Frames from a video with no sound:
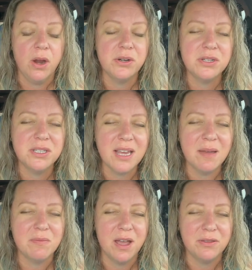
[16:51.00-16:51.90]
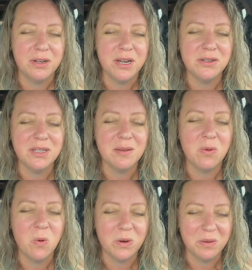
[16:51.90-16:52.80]
her stepmother, here's the
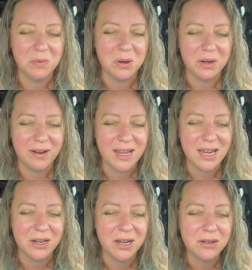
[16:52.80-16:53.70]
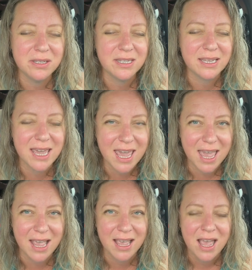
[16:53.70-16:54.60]
important part right here. Here's the
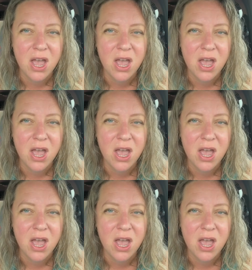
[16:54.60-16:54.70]
key.